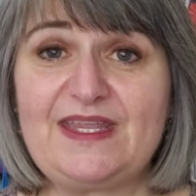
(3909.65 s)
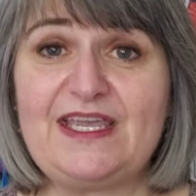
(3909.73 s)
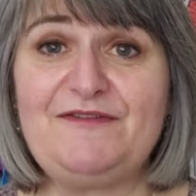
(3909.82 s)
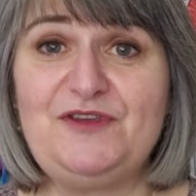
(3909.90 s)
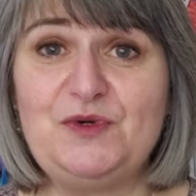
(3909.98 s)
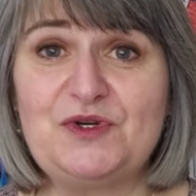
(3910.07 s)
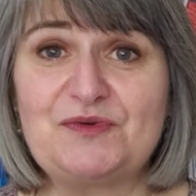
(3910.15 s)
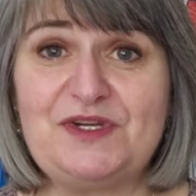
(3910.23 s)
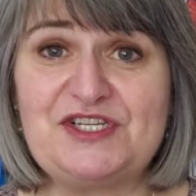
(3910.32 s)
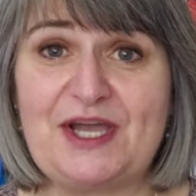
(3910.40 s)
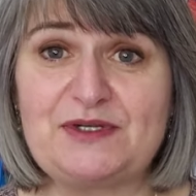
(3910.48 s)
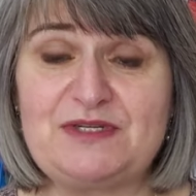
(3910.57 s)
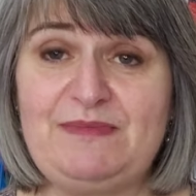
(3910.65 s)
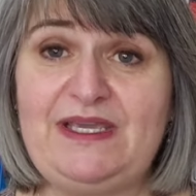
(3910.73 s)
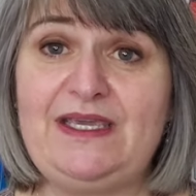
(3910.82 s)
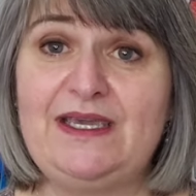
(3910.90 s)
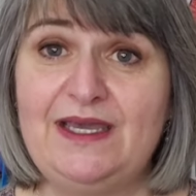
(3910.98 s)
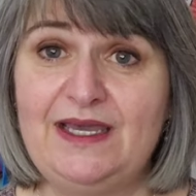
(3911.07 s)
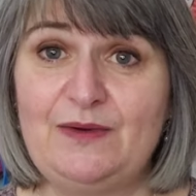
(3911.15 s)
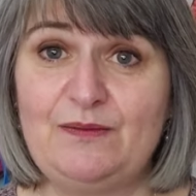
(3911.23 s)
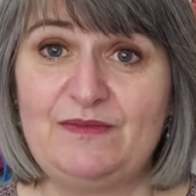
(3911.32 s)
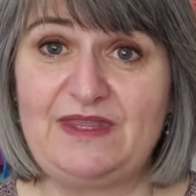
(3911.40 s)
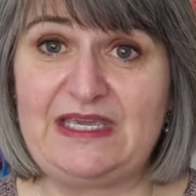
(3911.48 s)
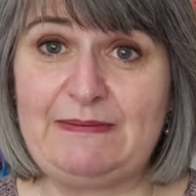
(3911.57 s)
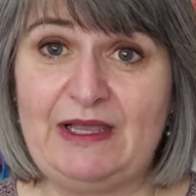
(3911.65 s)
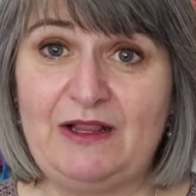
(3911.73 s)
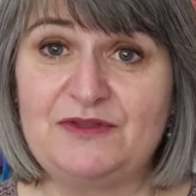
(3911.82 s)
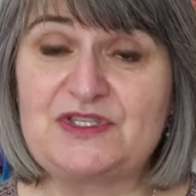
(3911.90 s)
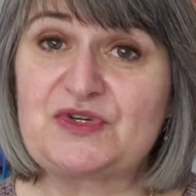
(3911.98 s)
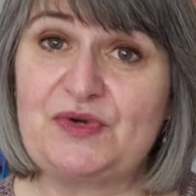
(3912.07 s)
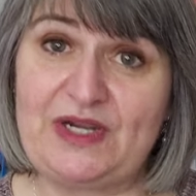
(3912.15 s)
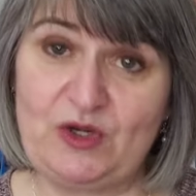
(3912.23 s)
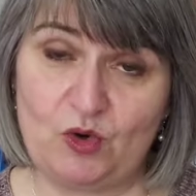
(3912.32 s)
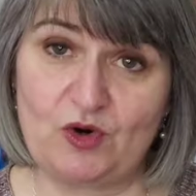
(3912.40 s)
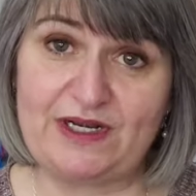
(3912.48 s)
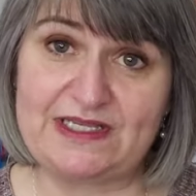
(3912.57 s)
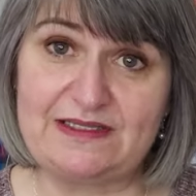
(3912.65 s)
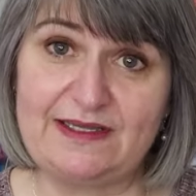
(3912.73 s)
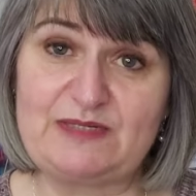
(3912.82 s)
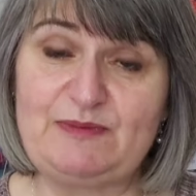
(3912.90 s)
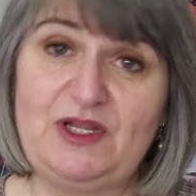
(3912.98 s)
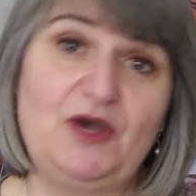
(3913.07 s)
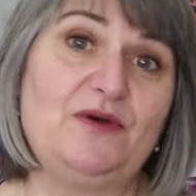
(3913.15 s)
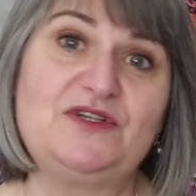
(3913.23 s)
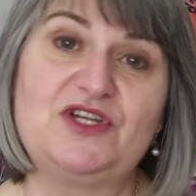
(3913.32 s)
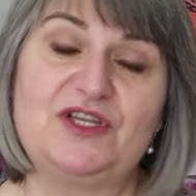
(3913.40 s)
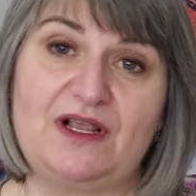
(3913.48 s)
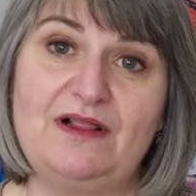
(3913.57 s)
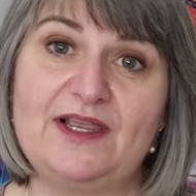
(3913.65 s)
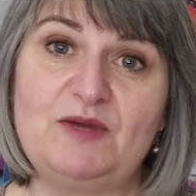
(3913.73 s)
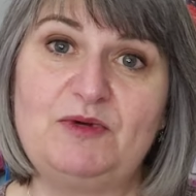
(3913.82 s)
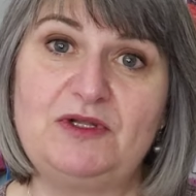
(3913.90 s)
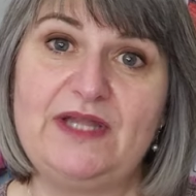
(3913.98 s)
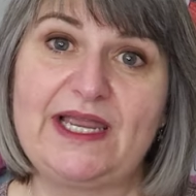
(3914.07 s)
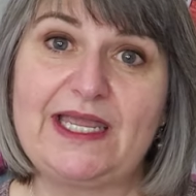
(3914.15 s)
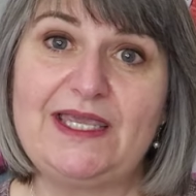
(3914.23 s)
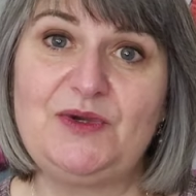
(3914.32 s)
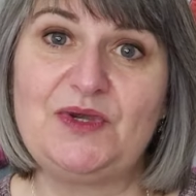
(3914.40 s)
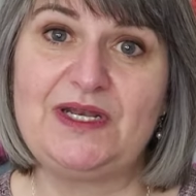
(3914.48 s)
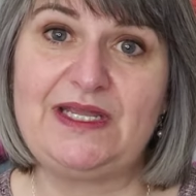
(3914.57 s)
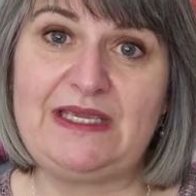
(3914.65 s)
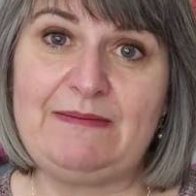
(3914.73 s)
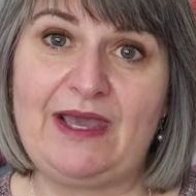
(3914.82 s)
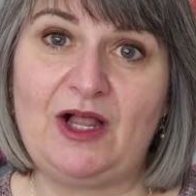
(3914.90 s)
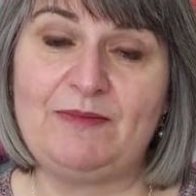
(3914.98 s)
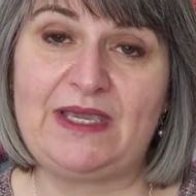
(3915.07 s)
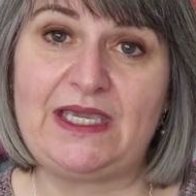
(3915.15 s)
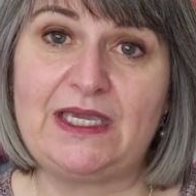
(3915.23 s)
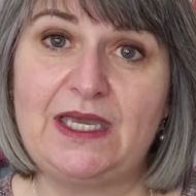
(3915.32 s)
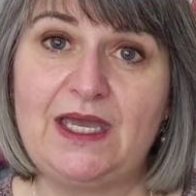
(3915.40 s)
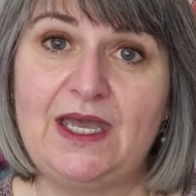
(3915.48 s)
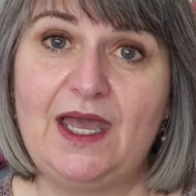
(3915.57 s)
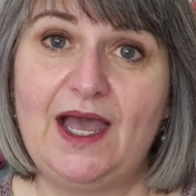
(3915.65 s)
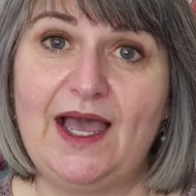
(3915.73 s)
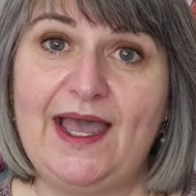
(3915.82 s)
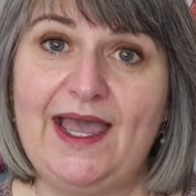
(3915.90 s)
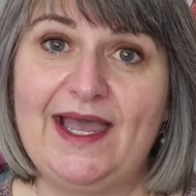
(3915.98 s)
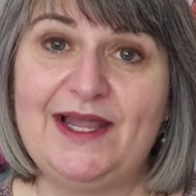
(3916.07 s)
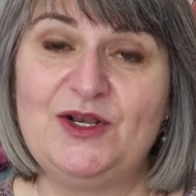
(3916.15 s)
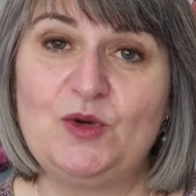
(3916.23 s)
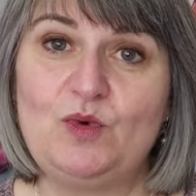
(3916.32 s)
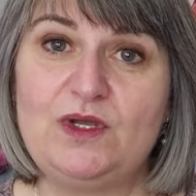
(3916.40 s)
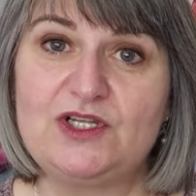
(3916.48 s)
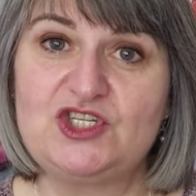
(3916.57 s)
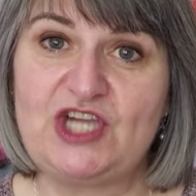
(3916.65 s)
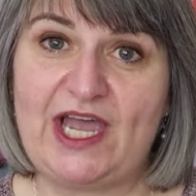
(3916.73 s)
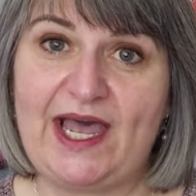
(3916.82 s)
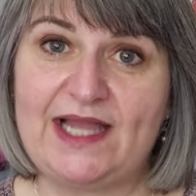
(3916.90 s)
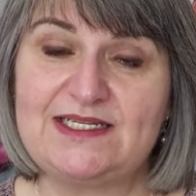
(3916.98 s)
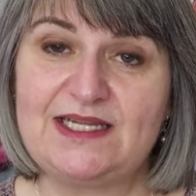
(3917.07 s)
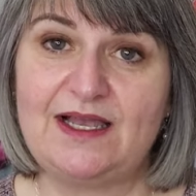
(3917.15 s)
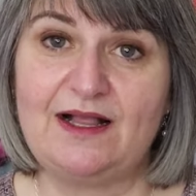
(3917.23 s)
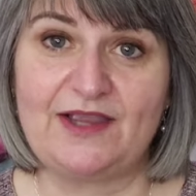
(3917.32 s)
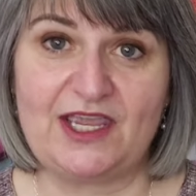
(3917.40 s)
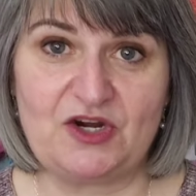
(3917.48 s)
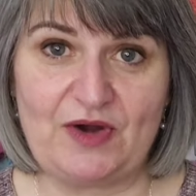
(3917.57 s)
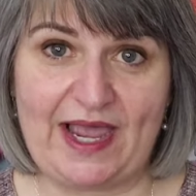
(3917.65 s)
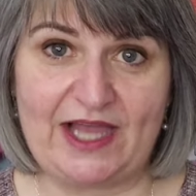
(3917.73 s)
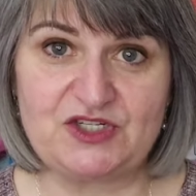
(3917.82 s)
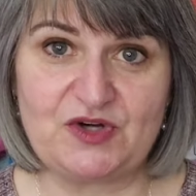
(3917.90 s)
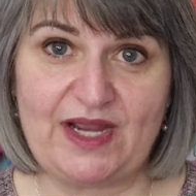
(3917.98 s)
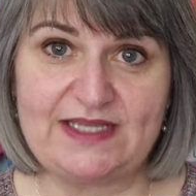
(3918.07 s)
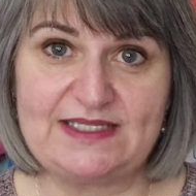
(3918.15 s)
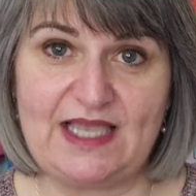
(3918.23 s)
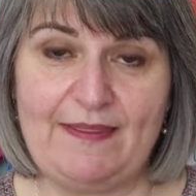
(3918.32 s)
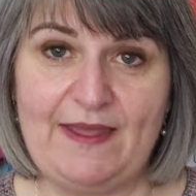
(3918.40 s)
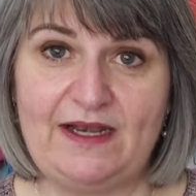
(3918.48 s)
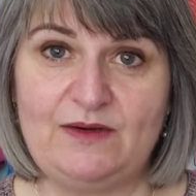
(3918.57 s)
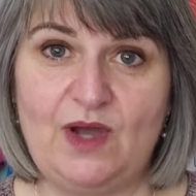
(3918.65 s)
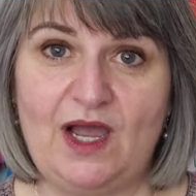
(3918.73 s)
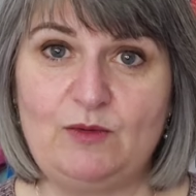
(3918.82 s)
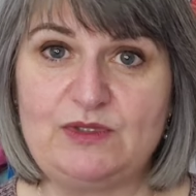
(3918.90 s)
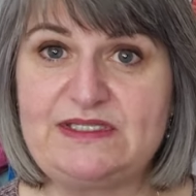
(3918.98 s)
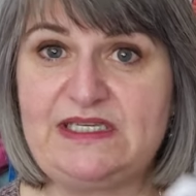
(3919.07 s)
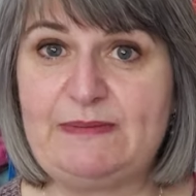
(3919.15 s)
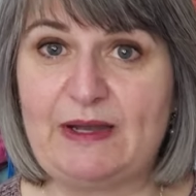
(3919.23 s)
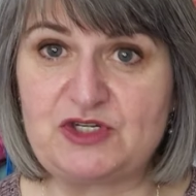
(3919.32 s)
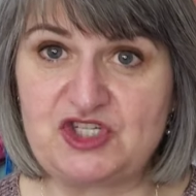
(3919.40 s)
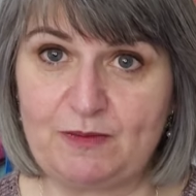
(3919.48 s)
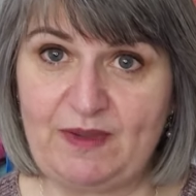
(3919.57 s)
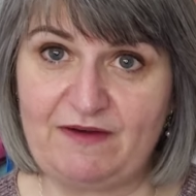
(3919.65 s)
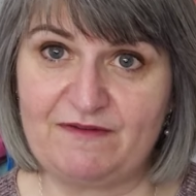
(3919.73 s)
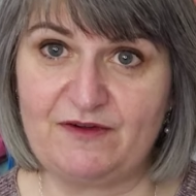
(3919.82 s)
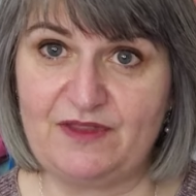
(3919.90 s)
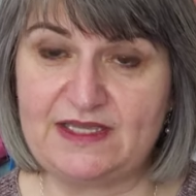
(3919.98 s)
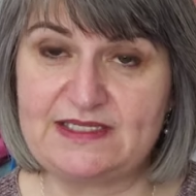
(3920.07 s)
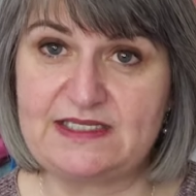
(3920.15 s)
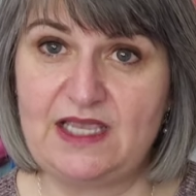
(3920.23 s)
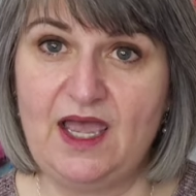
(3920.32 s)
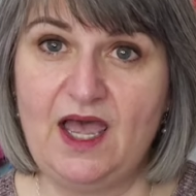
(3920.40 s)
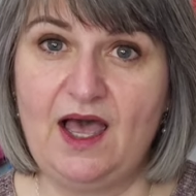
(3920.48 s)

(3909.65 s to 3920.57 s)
If you could reach out to me the email on the screen or it is linked below, a clickable link. You can email me and we'll chat. I'll get your address and then I will see about shipping for this.